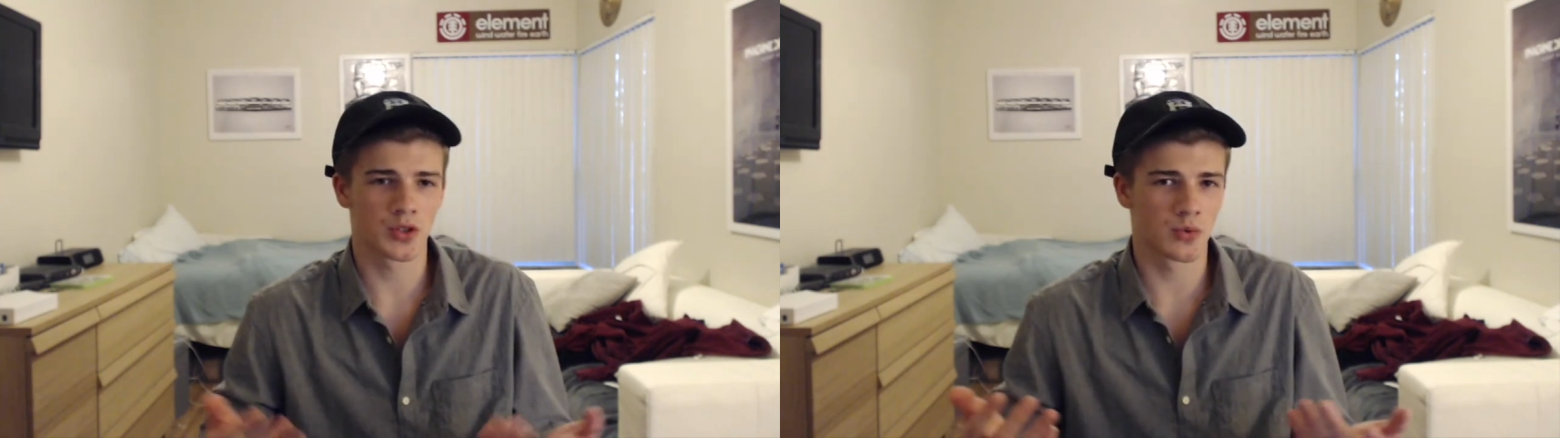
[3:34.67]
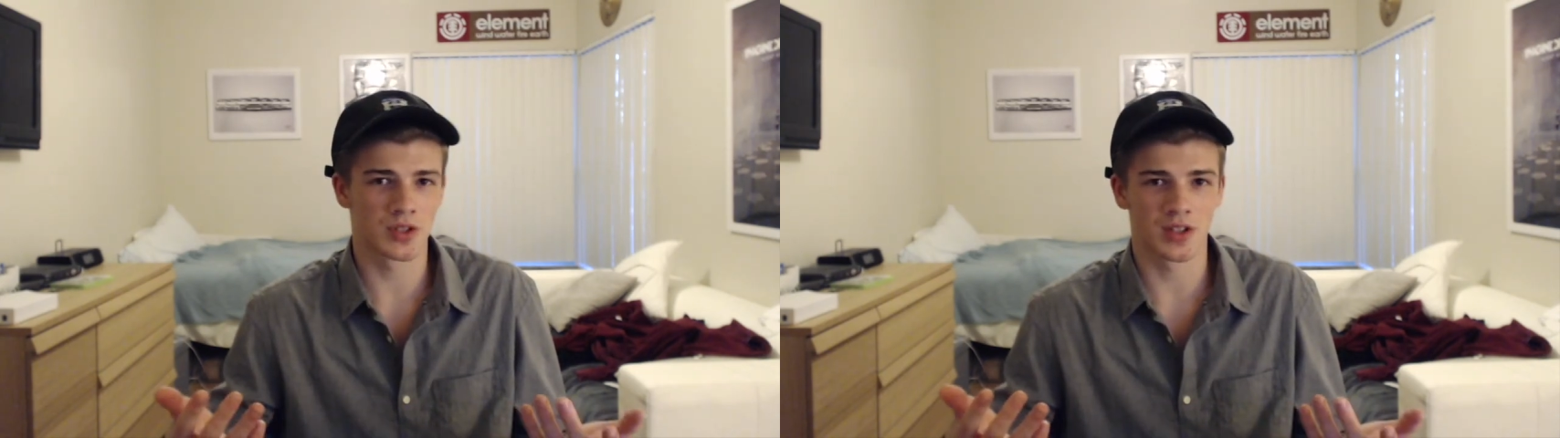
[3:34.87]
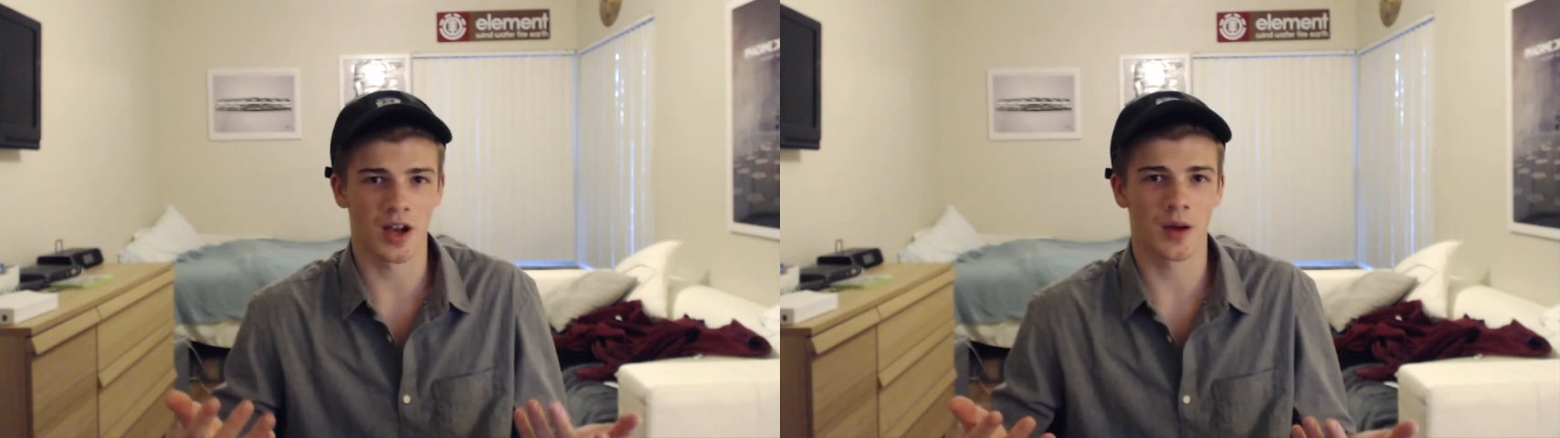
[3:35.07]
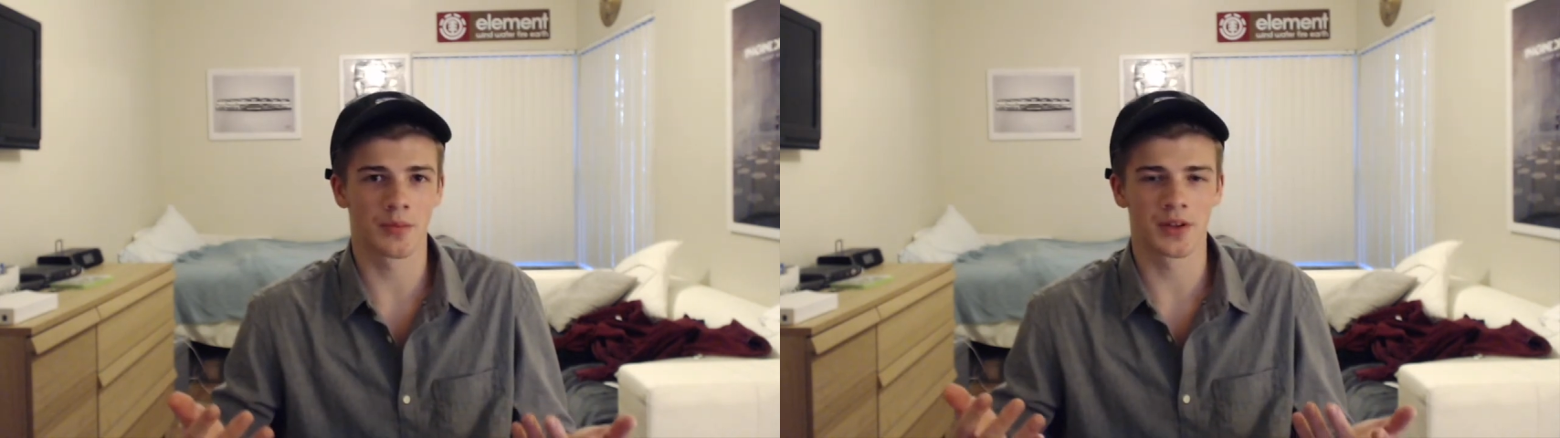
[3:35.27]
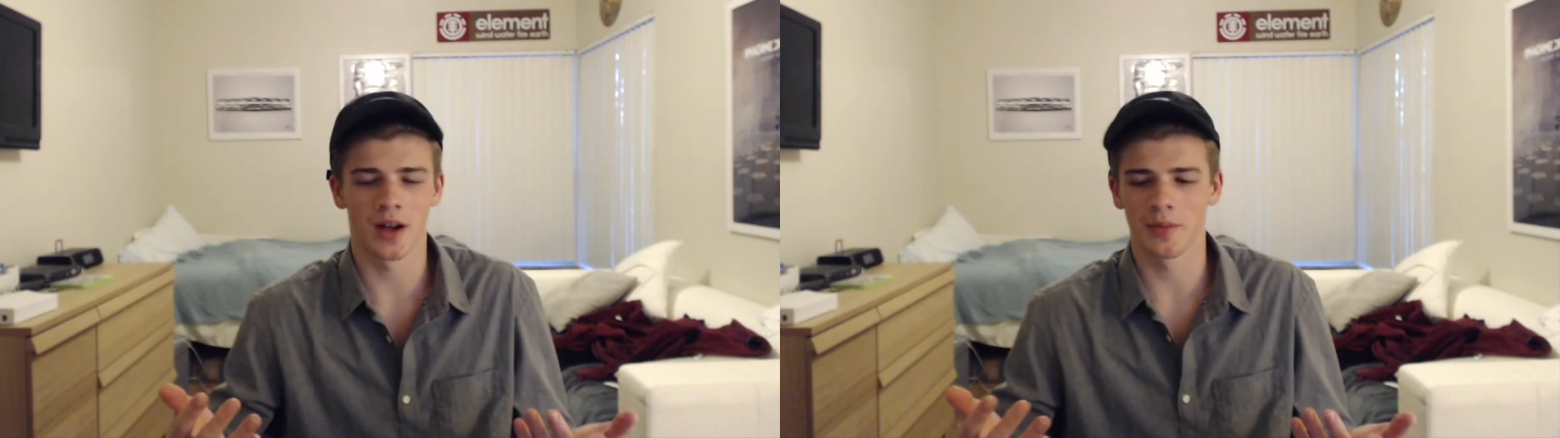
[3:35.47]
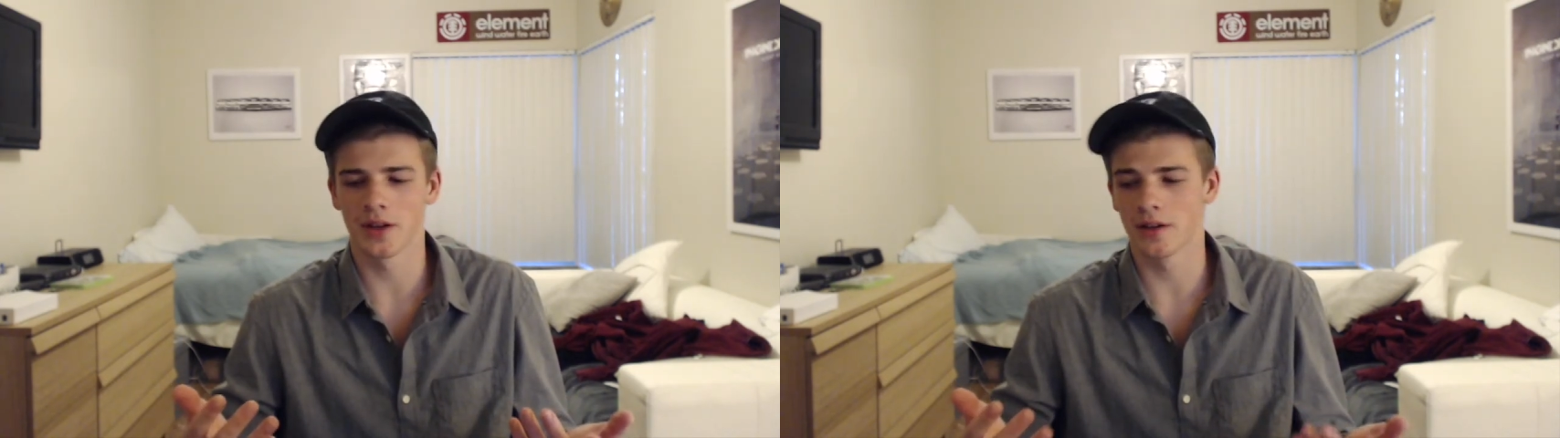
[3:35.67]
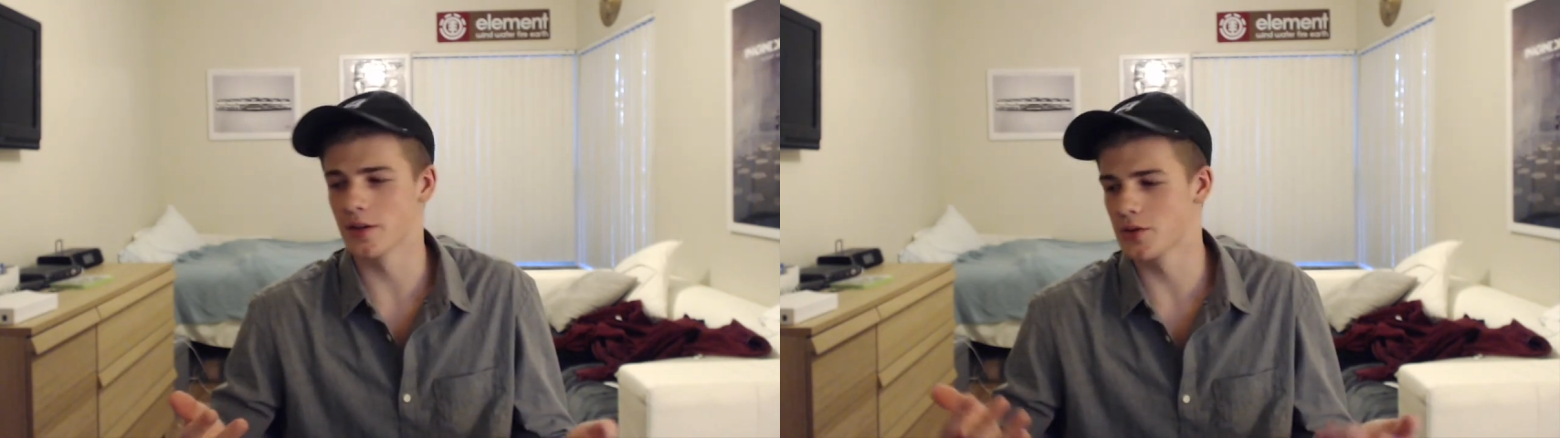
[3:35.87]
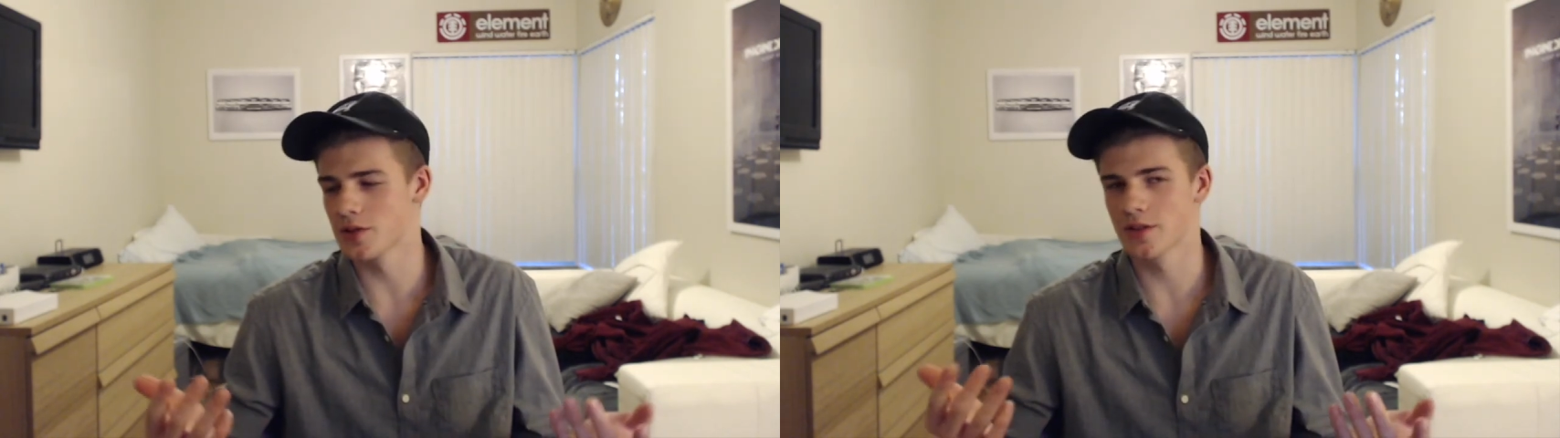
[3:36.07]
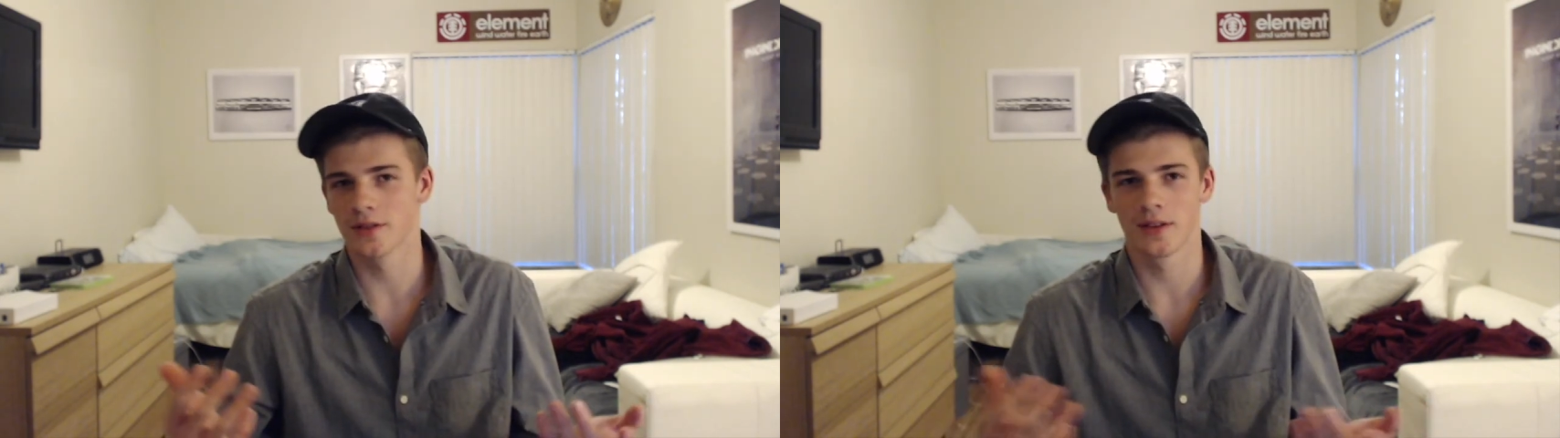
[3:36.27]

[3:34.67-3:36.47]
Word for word: so we stopped. And, I mean, there's